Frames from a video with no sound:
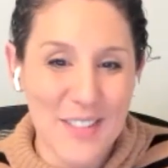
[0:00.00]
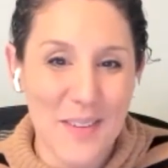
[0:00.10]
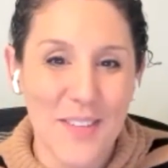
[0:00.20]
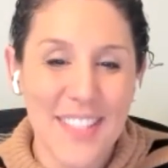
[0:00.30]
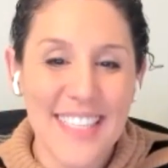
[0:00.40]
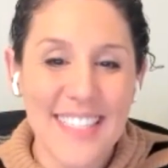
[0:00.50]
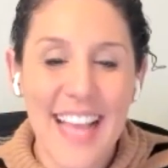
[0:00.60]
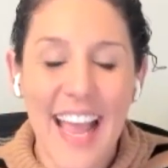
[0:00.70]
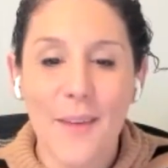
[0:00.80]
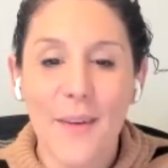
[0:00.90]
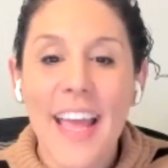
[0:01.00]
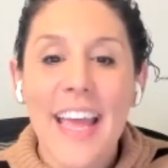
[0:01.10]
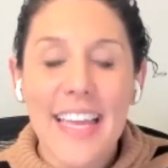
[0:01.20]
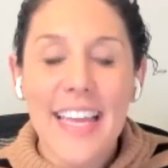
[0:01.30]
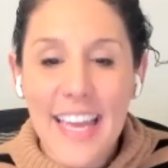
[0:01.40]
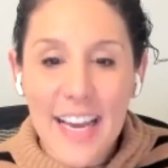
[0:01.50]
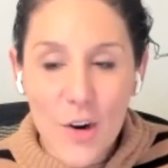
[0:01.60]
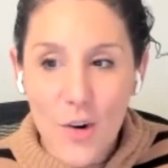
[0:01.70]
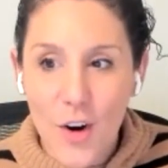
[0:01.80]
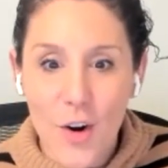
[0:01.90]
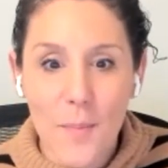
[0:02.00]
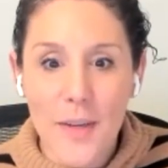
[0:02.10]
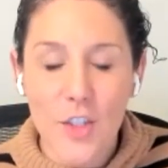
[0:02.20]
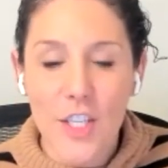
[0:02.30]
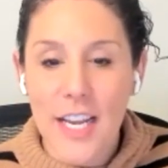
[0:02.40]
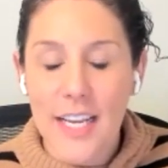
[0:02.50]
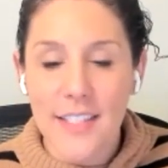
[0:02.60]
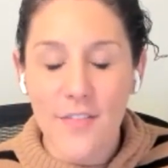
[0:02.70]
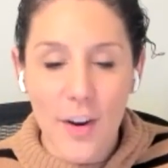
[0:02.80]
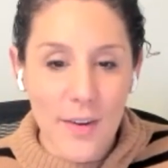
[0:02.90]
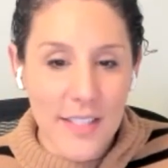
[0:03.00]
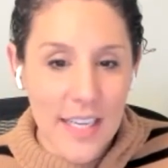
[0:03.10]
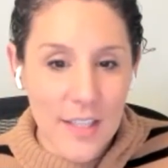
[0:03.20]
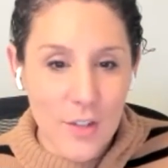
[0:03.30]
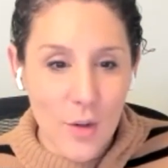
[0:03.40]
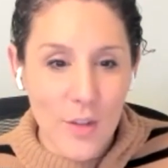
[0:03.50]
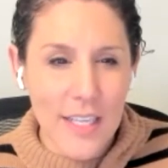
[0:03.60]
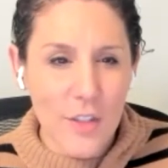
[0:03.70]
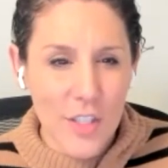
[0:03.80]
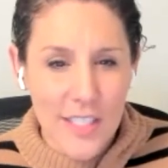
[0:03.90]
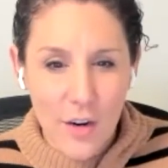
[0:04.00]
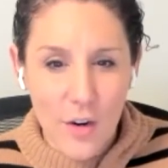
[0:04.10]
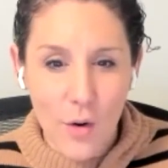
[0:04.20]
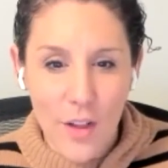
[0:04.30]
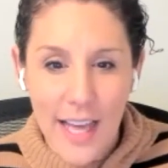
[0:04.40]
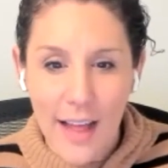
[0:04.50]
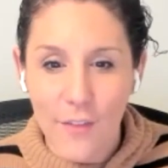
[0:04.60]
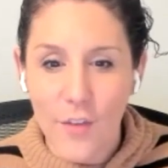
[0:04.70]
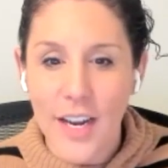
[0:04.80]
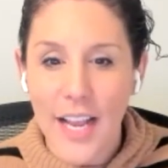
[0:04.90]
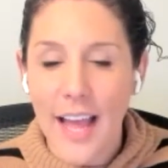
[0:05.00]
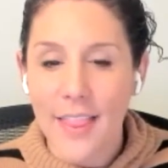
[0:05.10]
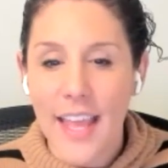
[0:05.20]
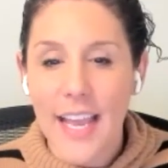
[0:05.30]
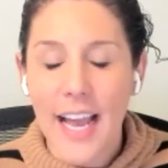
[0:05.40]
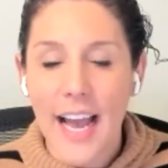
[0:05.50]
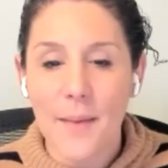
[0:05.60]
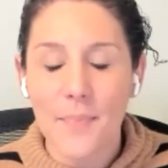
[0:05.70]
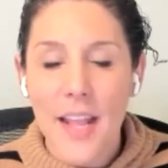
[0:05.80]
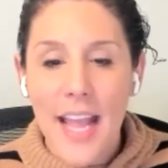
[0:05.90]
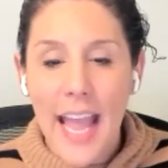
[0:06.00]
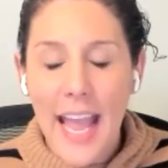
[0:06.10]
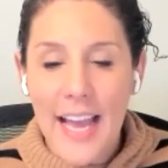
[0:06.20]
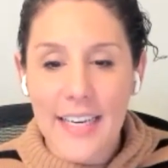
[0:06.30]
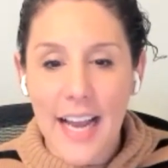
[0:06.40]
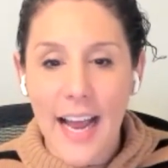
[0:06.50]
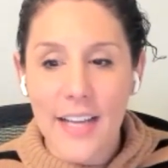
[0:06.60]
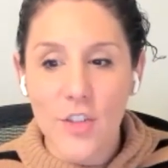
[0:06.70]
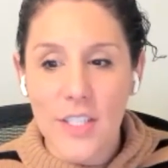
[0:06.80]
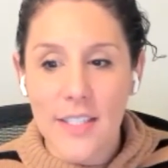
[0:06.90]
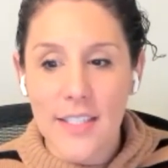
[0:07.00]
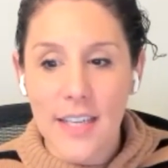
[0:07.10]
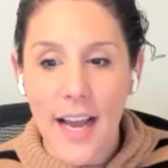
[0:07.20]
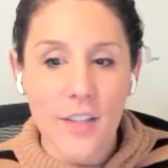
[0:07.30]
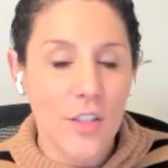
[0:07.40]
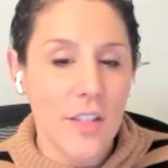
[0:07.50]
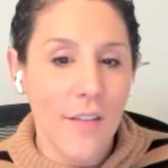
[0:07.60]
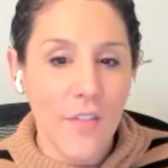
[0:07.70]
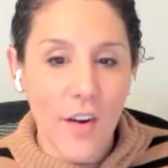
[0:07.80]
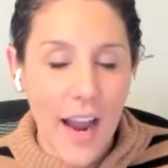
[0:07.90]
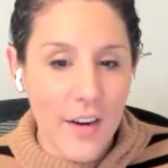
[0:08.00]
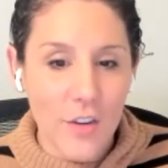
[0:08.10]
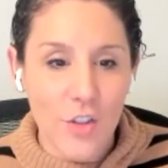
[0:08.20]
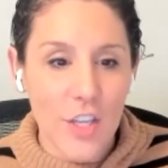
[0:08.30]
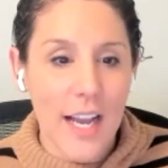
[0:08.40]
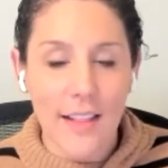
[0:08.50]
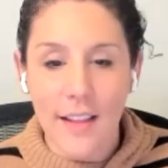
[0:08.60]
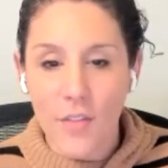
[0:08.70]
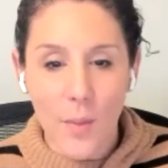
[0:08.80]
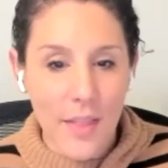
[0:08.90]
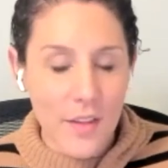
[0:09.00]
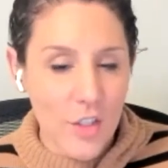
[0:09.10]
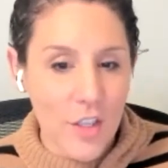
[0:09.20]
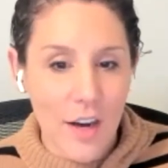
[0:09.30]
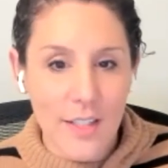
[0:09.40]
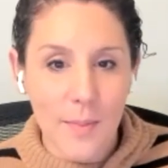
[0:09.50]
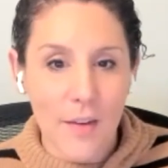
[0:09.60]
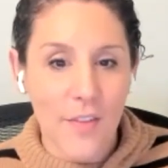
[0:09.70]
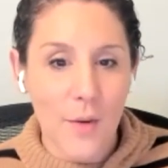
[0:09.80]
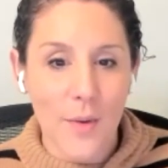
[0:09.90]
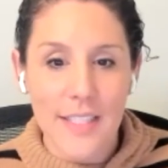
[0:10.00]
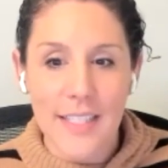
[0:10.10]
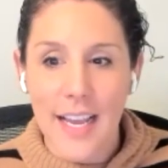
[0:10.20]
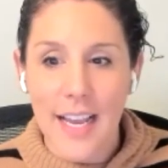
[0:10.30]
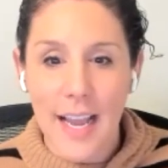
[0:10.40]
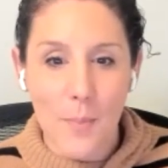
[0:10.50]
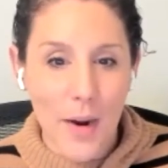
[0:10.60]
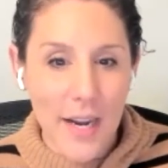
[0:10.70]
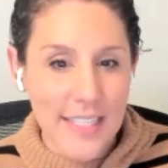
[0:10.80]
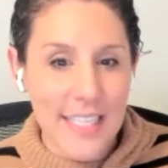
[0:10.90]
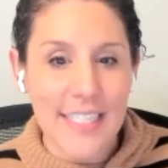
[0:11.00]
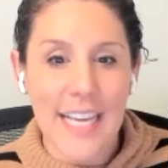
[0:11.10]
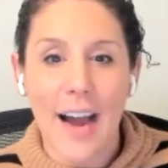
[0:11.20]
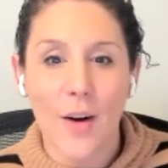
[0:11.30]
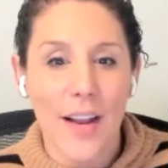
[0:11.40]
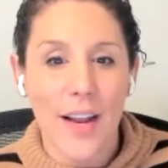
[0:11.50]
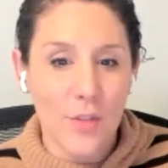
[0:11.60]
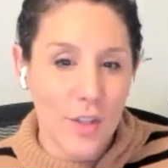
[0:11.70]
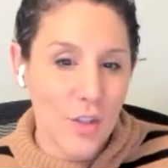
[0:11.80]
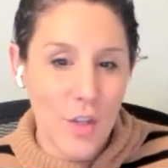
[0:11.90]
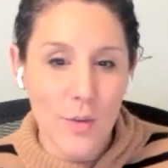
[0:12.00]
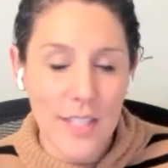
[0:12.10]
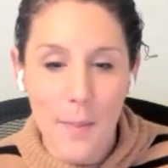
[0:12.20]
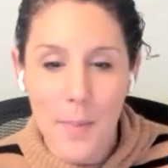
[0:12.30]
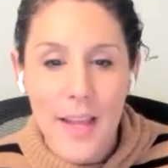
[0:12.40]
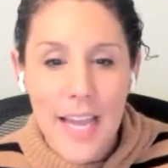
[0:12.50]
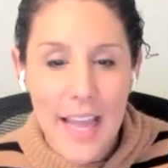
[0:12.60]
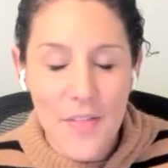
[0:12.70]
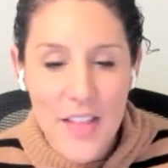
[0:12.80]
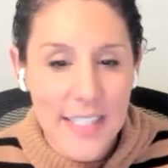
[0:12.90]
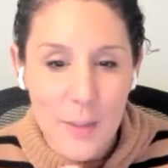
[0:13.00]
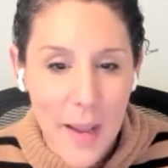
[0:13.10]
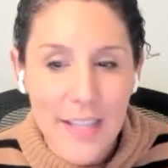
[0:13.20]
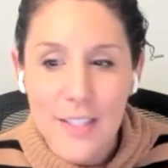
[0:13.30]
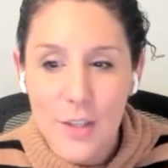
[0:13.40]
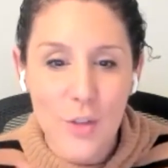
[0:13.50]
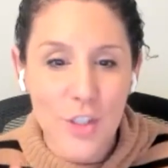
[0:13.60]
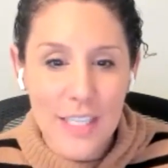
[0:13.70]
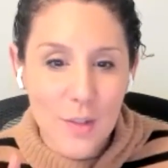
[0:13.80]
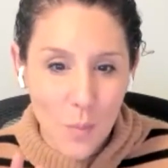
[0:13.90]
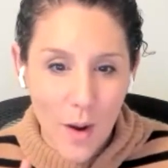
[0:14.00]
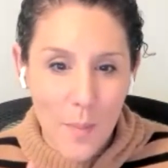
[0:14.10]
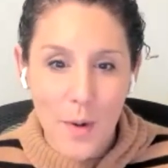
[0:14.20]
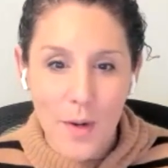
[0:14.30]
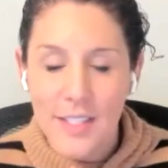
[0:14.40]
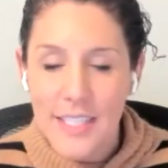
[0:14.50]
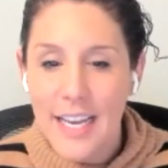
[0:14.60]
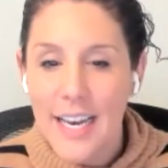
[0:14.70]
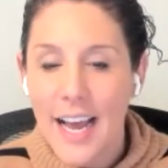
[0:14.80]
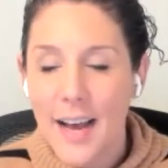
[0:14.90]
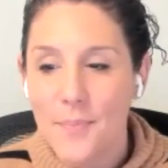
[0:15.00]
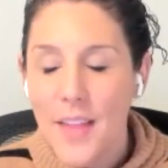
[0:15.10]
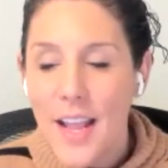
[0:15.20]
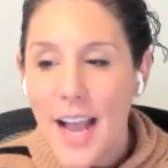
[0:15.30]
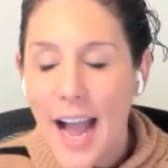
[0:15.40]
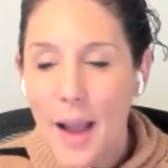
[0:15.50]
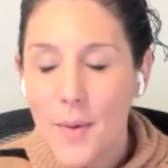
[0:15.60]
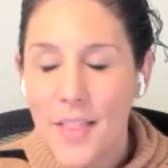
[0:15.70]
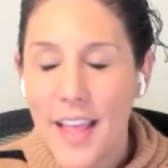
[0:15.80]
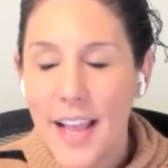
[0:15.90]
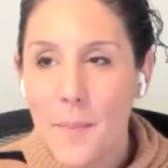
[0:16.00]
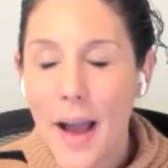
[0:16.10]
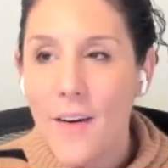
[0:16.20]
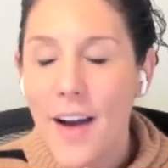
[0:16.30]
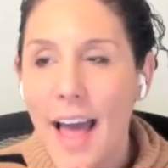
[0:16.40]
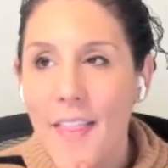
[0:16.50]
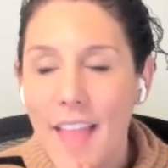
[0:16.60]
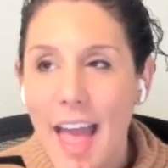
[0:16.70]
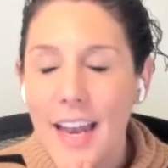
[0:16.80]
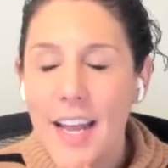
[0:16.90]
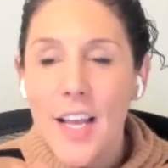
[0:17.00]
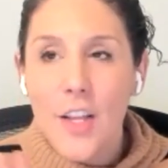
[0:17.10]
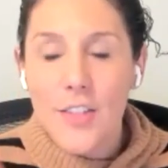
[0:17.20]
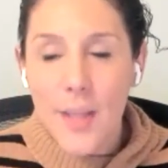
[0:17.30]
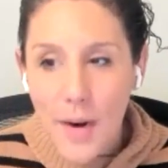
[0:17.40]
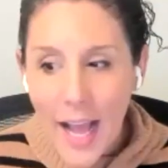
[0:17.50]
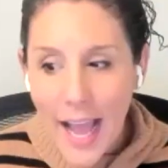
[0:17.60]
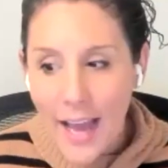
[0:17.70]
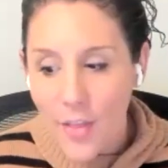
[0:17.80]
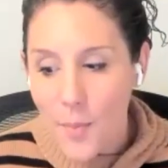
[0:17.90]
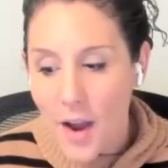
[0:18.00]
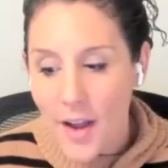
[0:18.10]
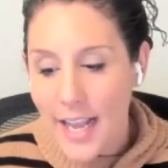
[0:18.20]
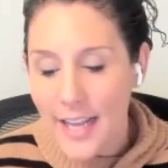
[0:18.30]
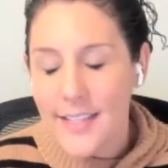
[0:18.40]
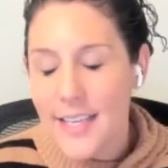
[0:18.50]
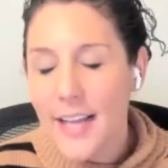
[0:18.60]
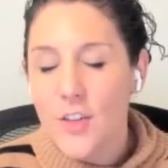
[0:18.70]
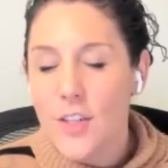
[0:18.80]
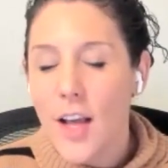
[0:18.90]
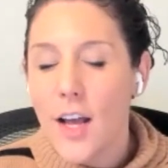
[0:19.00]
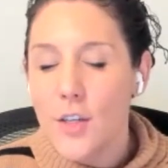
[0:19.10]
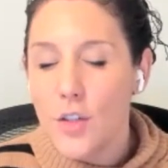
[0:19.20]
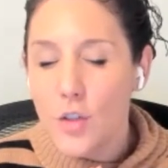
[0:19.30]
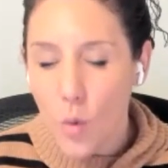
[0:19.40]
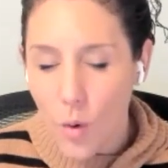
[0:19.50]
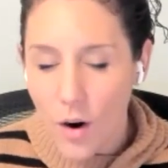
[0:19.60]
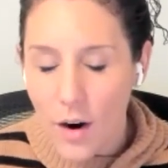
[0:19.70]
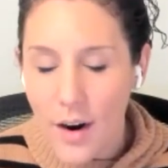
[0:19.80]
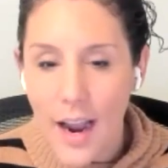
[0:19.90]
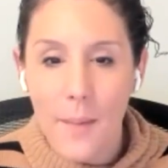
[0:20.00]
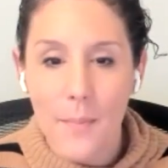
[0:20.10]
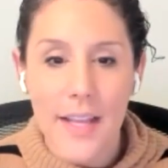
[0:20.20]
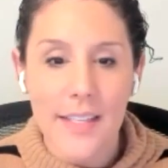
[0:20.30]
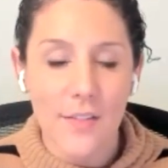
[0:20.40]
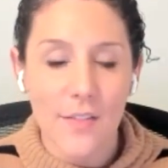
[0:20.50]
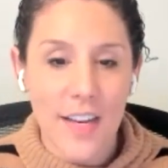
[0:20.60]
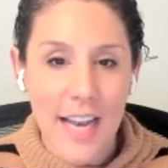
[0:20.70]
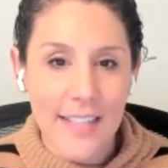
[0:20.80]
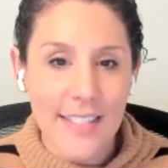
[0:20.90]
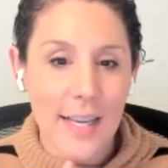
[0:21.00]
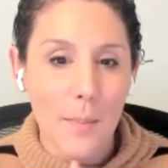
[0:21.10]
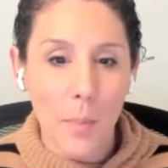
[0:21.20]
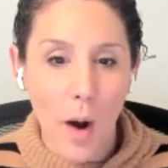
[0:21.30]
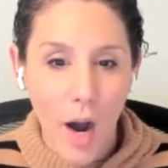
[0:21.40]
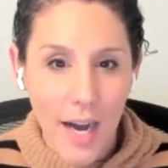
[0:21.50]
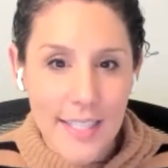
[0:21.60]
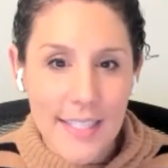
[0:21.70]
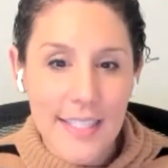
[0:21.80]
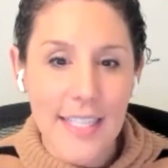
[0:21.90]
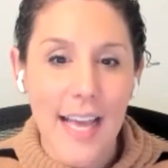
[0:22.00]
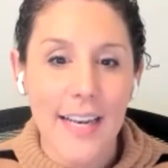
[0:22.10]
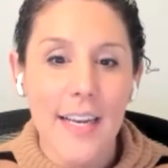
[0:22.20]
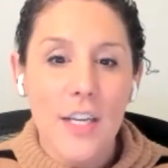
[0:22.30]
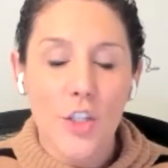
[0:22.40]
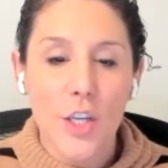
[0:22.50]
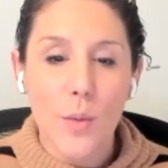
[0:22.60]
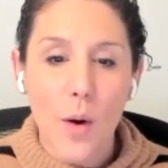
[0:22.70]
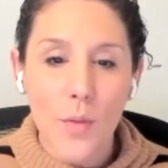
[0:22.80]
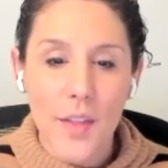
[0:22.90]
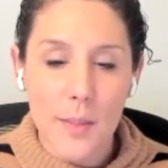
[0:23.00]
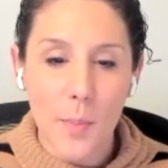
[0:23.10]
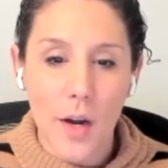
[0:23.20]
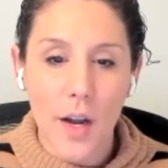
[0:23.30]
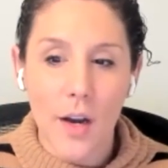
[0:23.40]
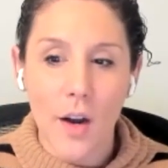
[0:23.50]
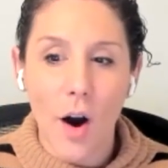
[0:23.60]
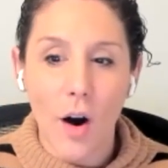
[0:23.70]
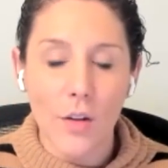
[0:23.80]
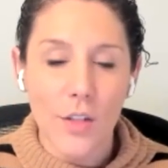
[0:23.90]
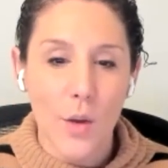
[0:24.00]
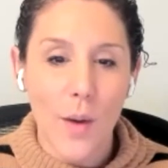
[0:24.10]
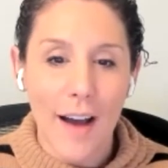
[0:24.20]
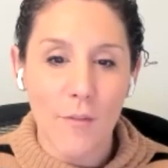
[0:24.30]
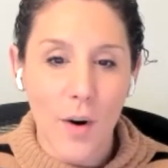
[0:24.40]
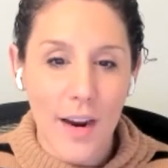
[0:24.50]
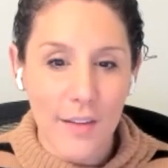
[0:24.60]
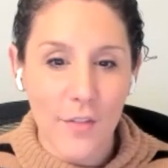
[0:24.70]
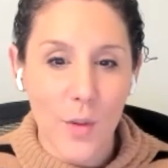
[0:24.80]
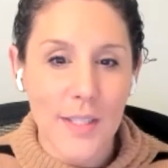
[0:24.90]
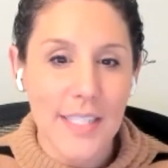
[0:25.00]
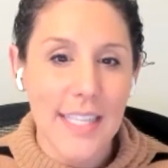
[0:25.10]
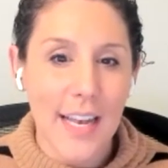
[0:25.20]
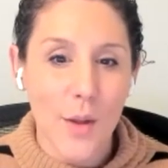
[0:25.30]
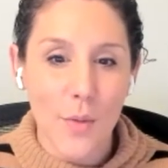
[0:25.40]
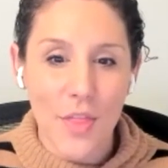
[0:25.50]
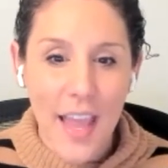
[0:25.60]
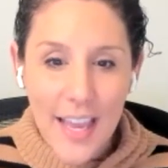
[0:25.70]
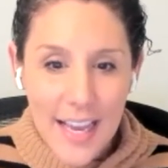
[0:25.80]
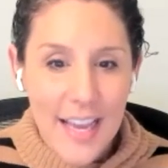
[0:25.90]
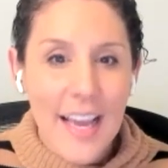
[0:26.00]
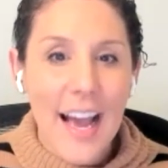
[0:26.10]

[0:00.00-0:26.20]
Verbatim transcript: So I'm just going to say it anyway. Kia Kroom, she is a fundraising consultant. She's here in Oakland, California, I think. Um, and I just, I just love her energy. I love the way that she talks about fundraising and breaks it down and sort of shows up in this space. So she is one person um, I would think about. And then someone I had on the podcast that I just adore um, is Vanessa Bonds. And she wrote this book called You Have More Influence Than You Think.